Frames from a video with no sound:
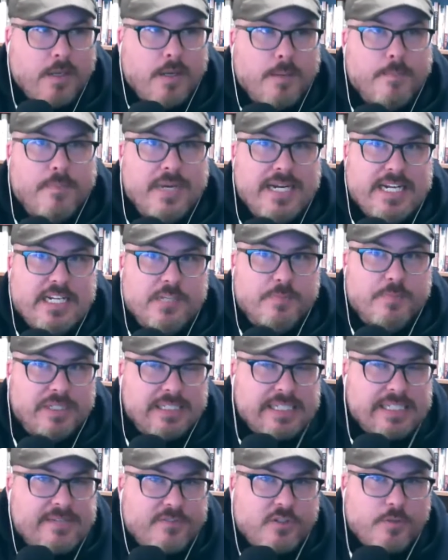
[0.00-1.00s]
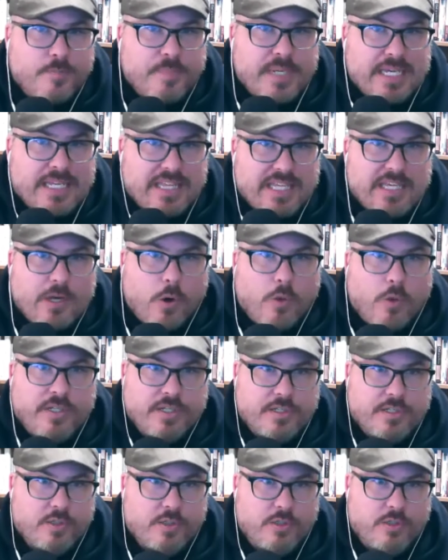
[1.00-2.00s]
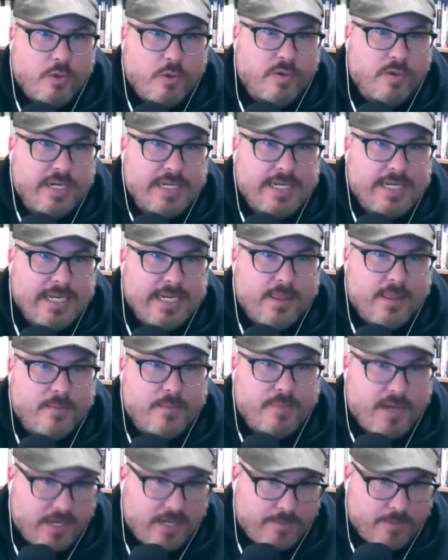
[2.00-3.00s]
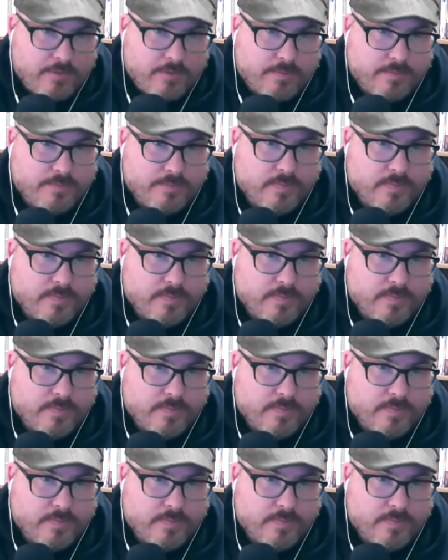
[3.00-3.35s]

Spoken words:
but it is believed to be the oldest story in the Bible.